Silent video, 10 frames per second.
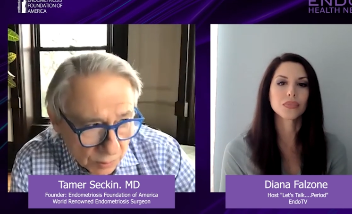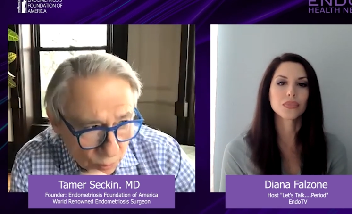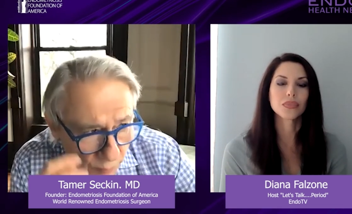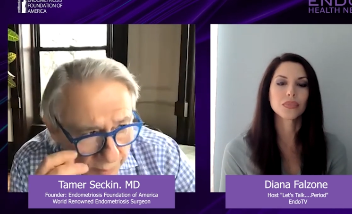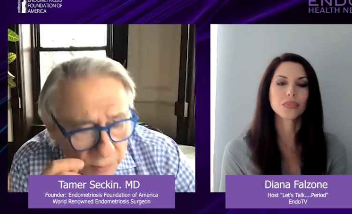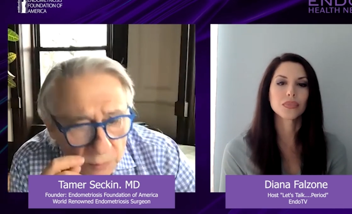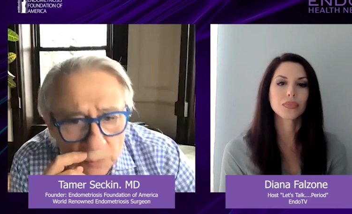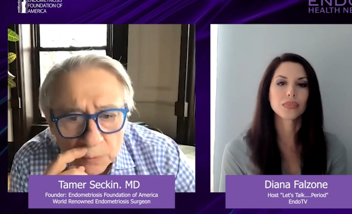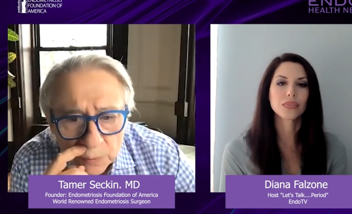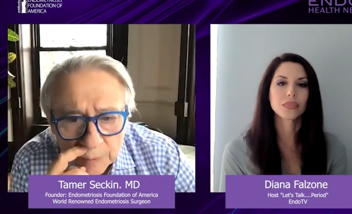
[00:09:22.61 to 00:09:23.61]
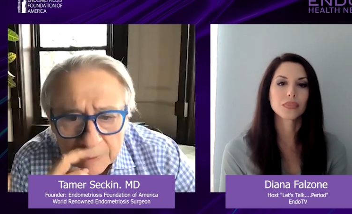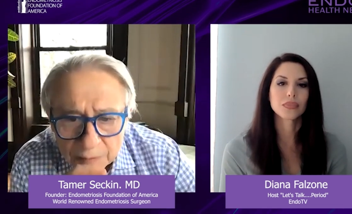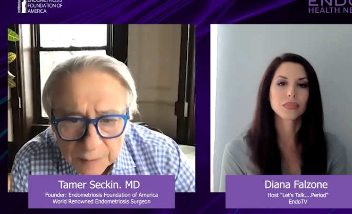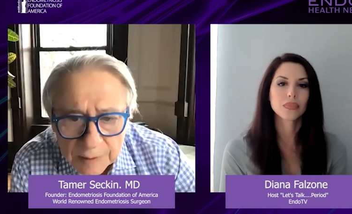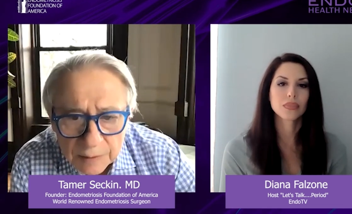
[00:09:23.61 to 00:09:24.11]
Speaker 1: 22,
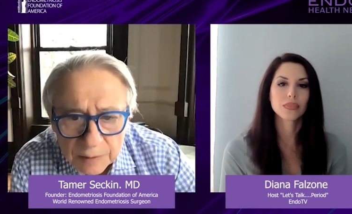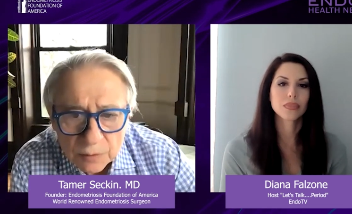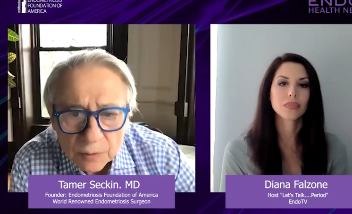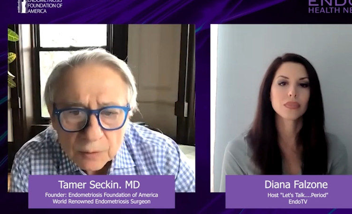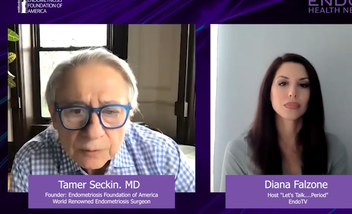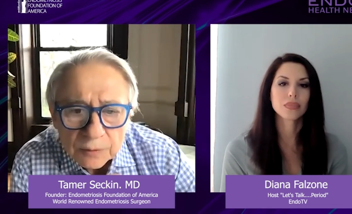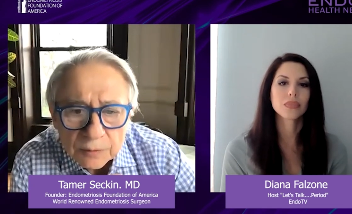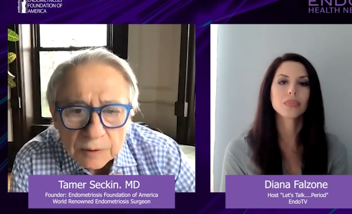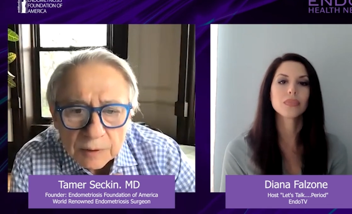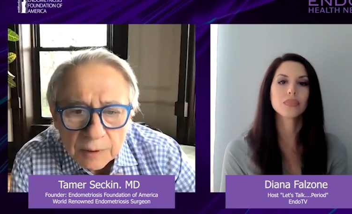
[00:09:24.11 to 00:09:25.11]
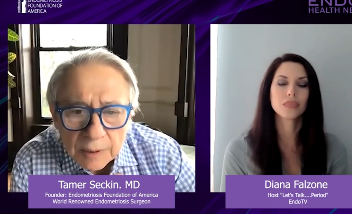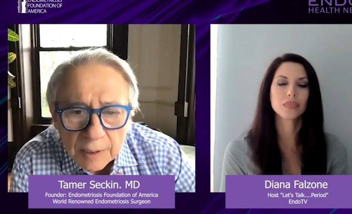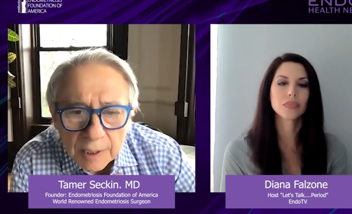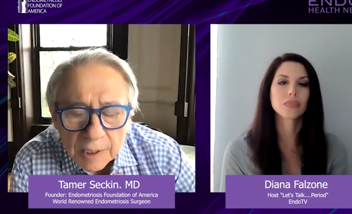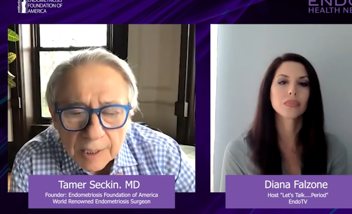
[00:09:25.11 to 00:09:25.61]
23 years old, mm.
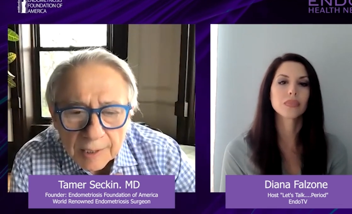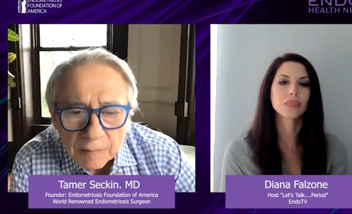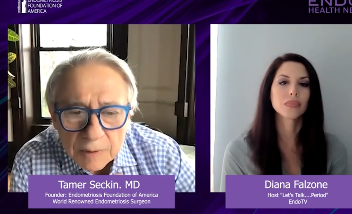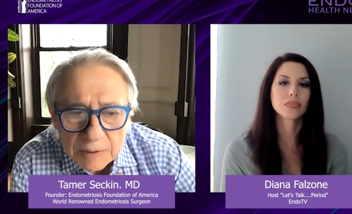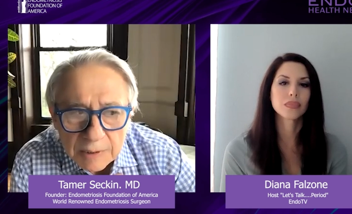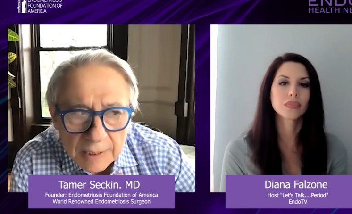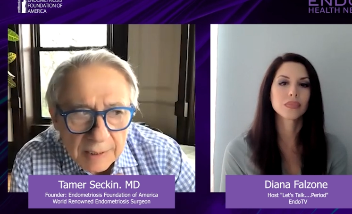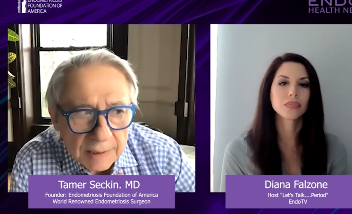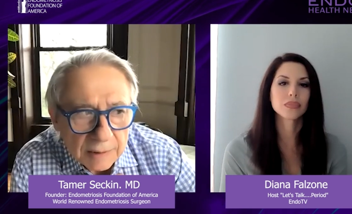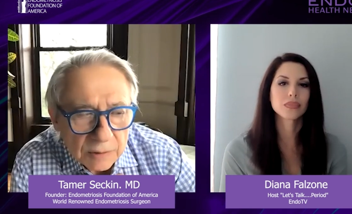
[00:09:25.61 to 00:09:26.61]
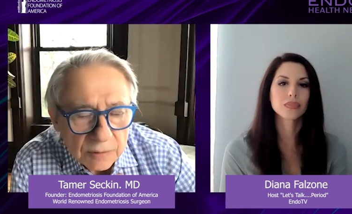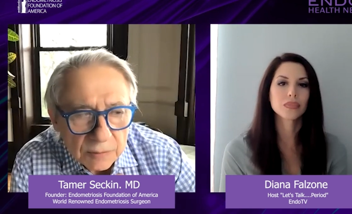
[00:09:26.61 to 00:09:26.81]
I, I was uh,